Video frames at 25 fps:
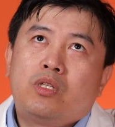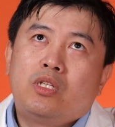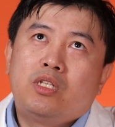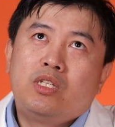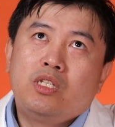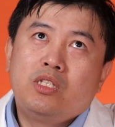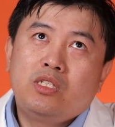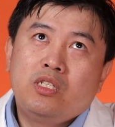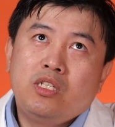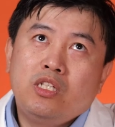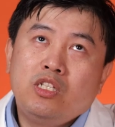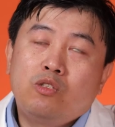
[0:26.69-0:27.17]
The
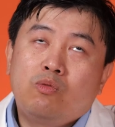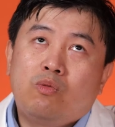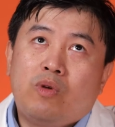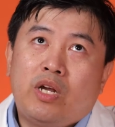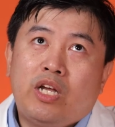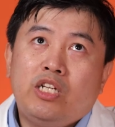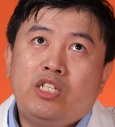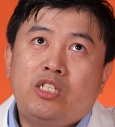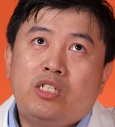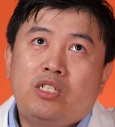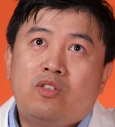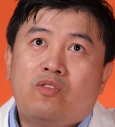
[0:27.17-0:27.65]
disease
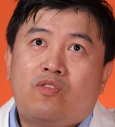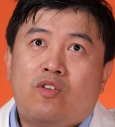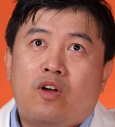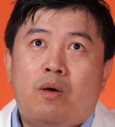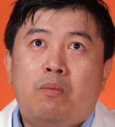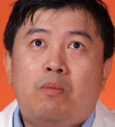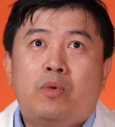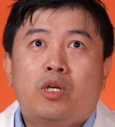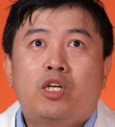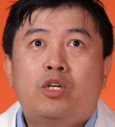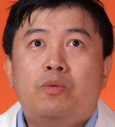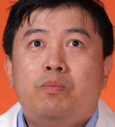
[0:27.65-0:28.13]
ranges
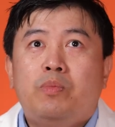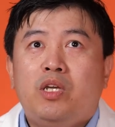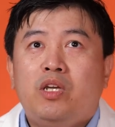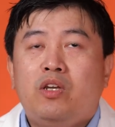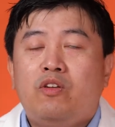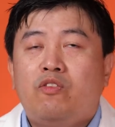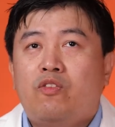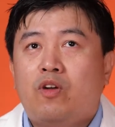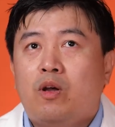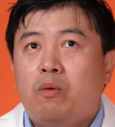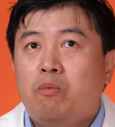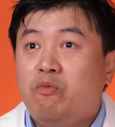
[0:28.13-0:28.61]
from could
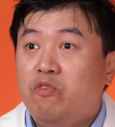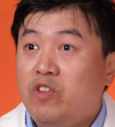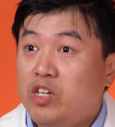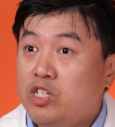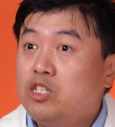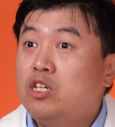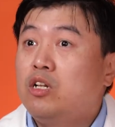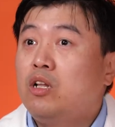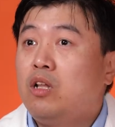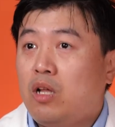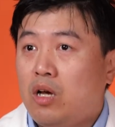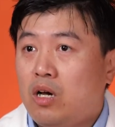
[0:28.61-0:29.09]
be from
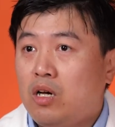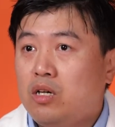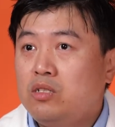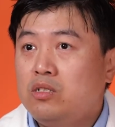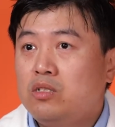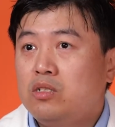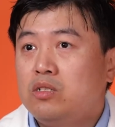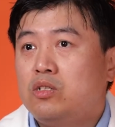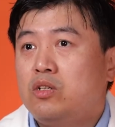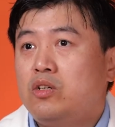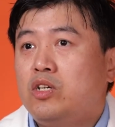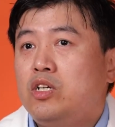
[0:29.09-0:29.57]
vision
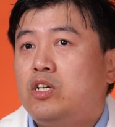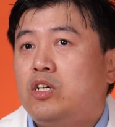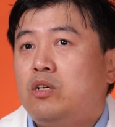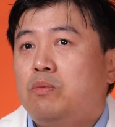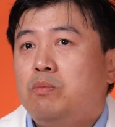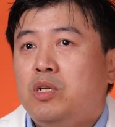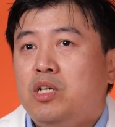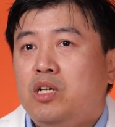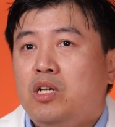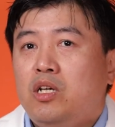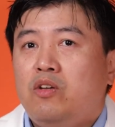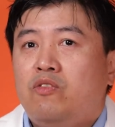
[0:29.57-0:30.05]
loss, so it
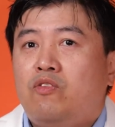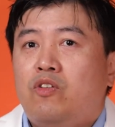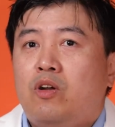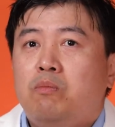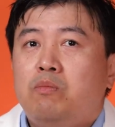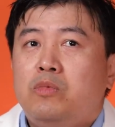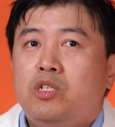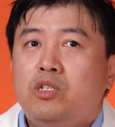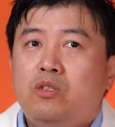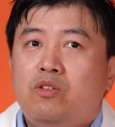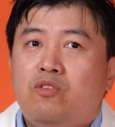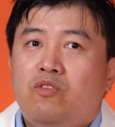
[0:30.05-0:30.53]
could be
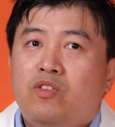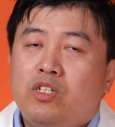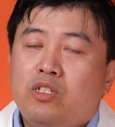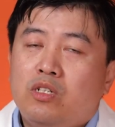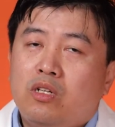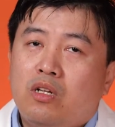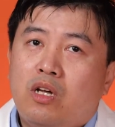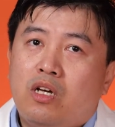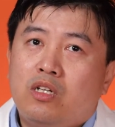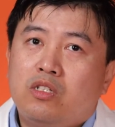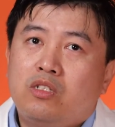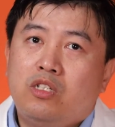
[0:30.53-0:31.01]
from due to
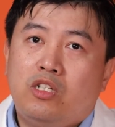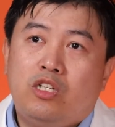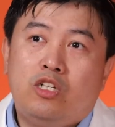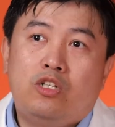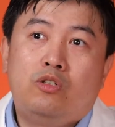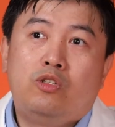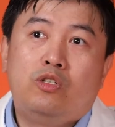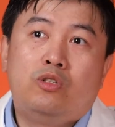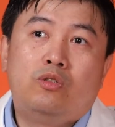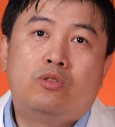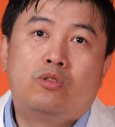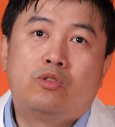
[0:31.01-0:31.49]
vision loss
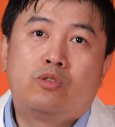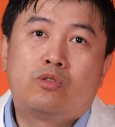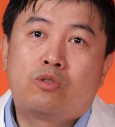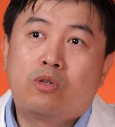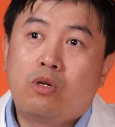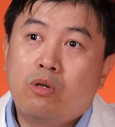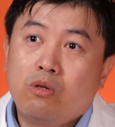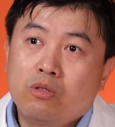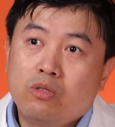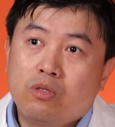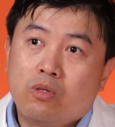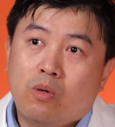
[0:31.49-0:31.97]
either due to
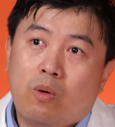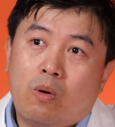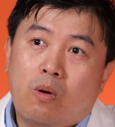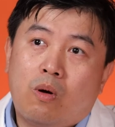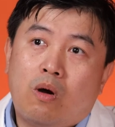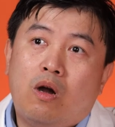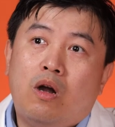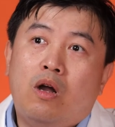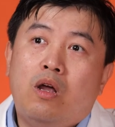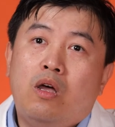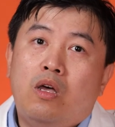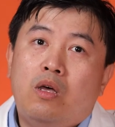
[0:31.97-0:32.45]
strokes
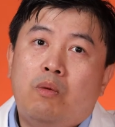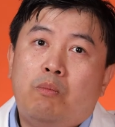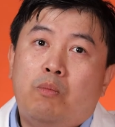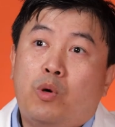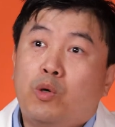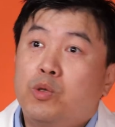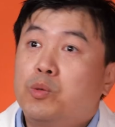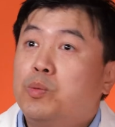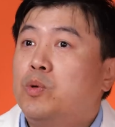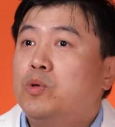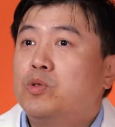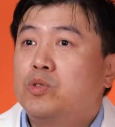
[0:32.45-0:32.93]
or
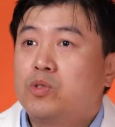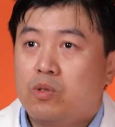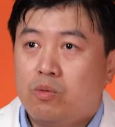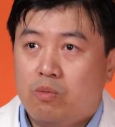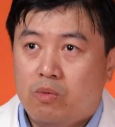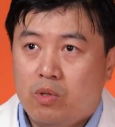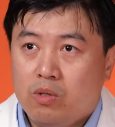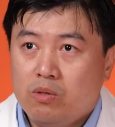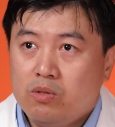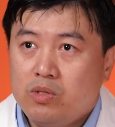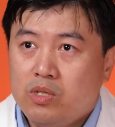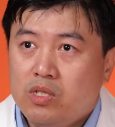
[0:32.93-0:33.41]
multiple
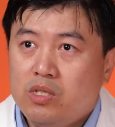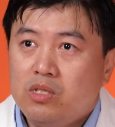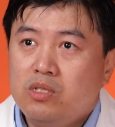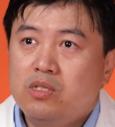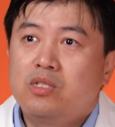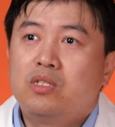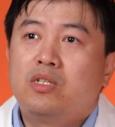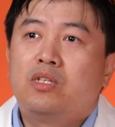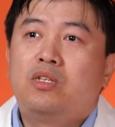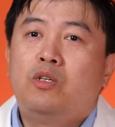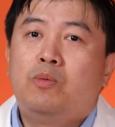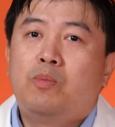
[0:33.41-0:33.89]

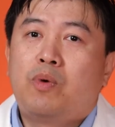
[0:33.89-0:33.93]
sclerosis.